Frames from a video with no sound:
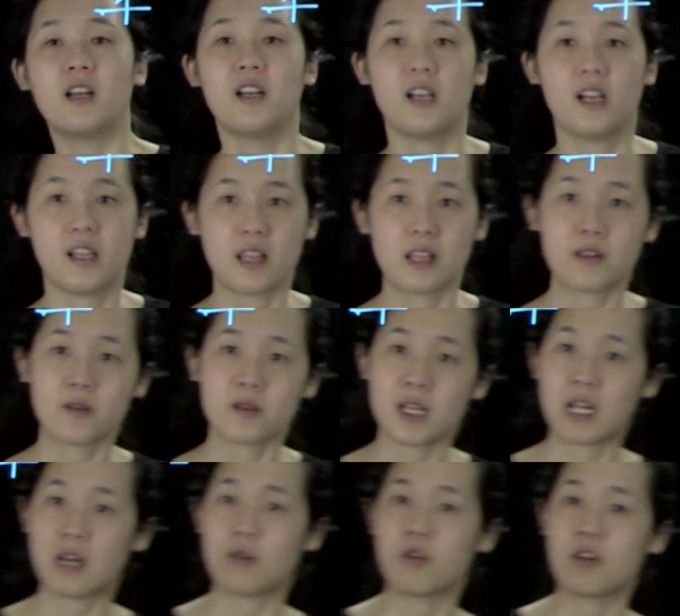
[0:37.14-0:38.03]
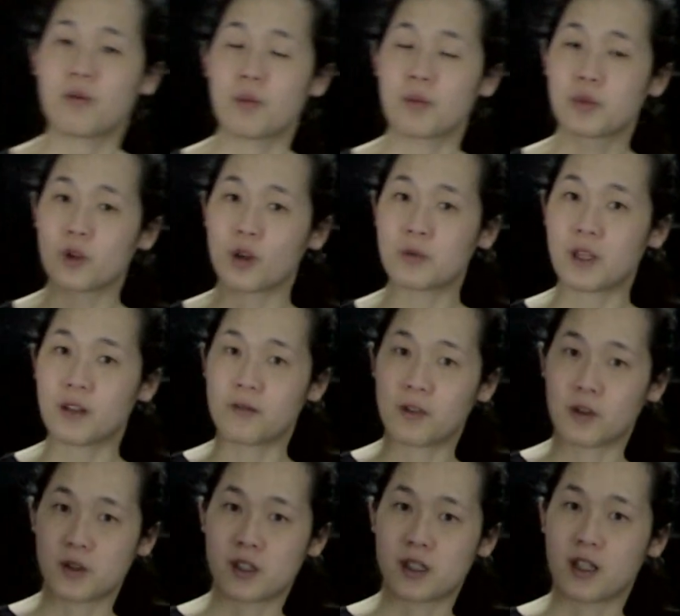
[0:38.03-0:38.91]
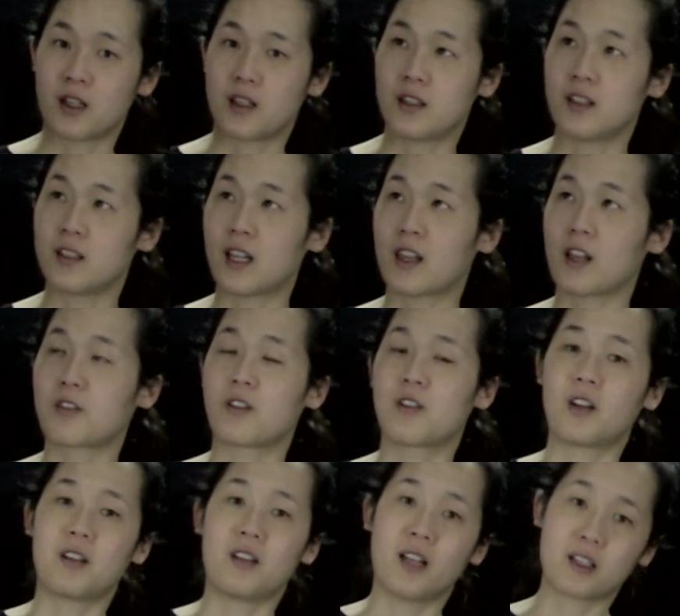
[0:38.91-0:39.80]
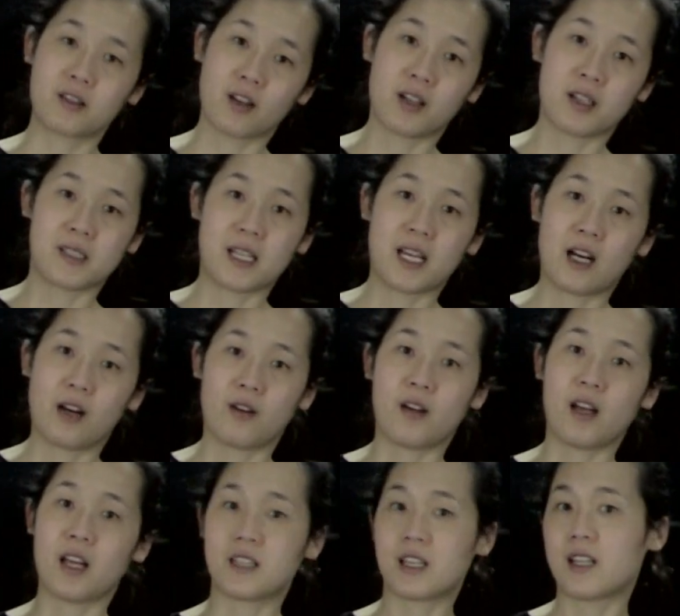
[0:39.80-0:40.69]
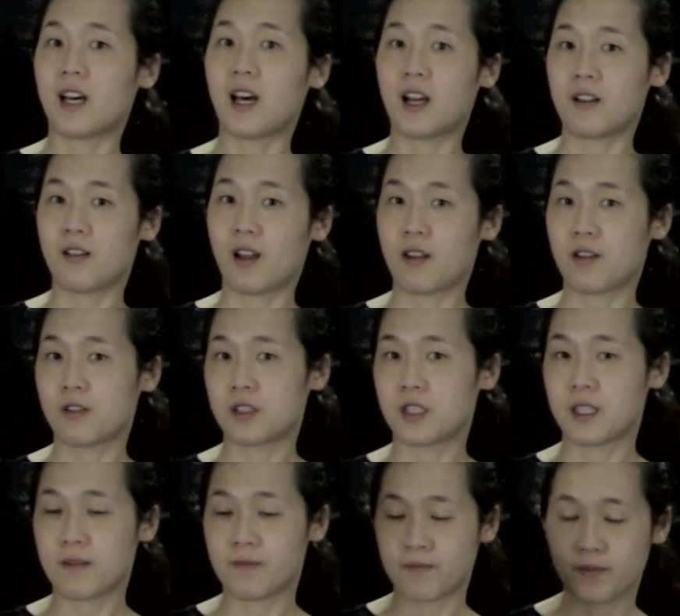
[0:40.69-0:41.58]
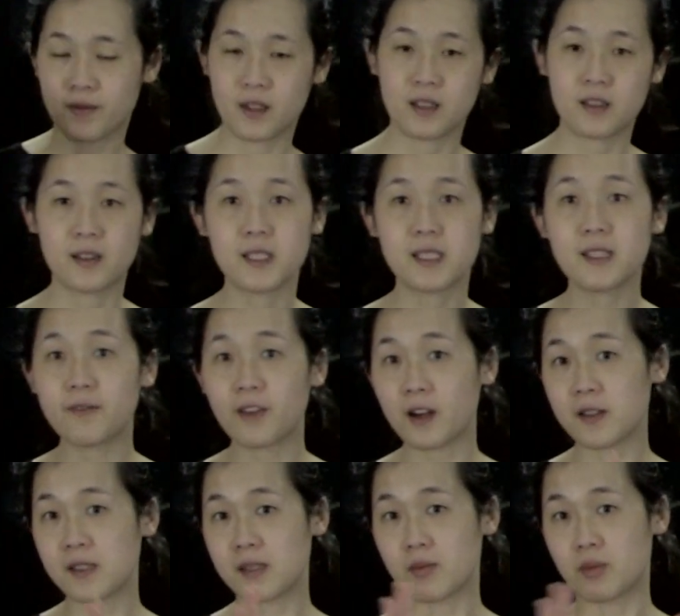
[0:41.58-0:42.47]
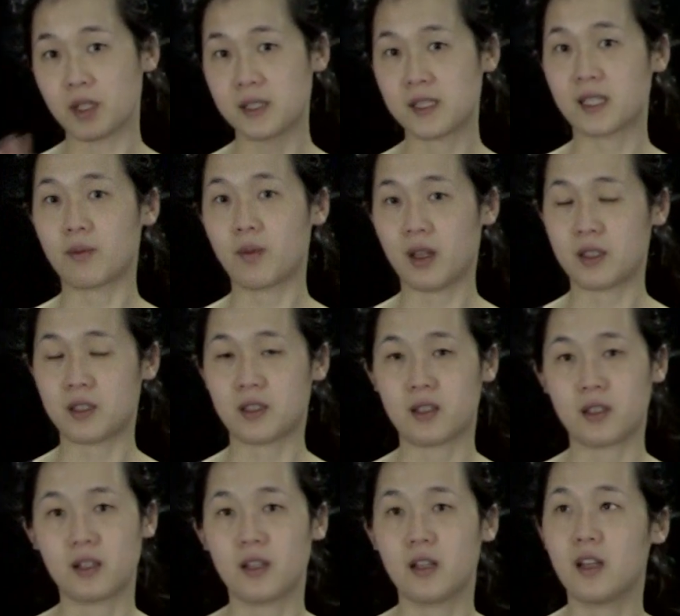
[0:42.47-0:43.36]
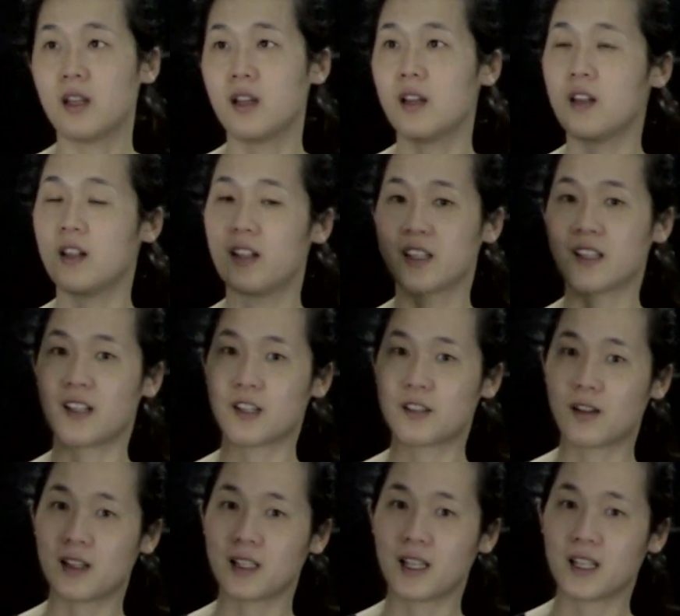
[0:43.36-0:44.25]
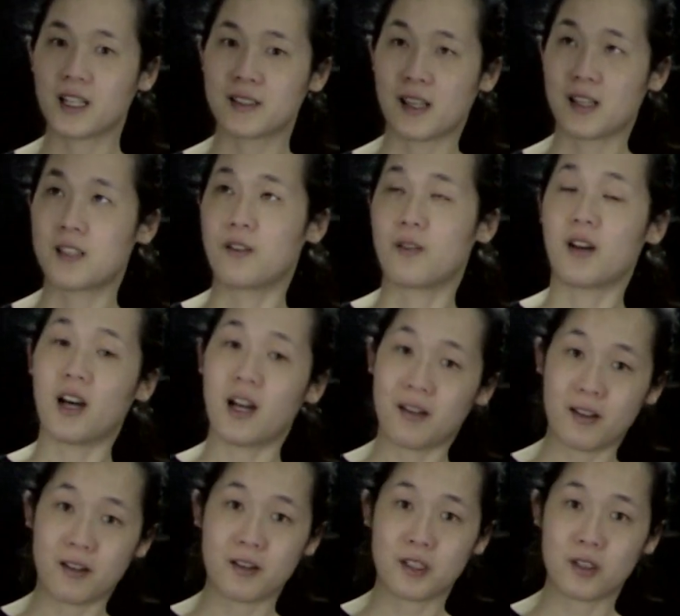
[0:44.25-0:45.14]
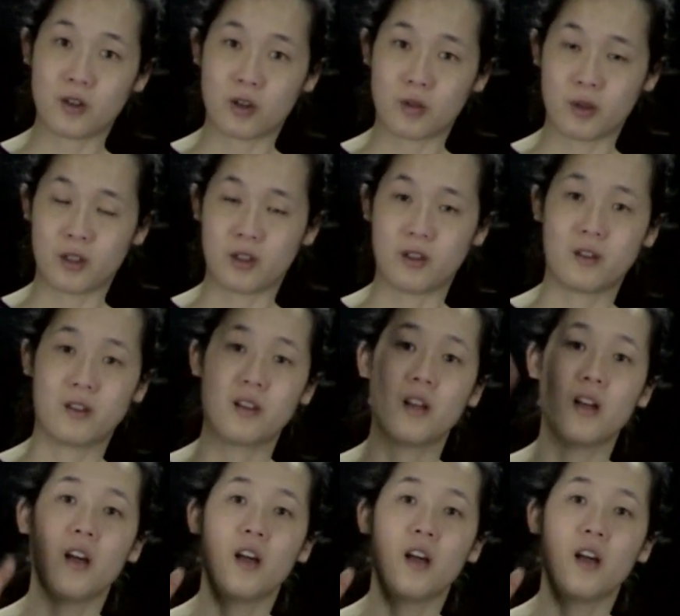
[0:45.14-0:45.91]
And then so now we've absorbed that photon, and that electron, electron is now at that higher energy. So this is a very simplistic picture, like electron getting excited to a higher energy orbital.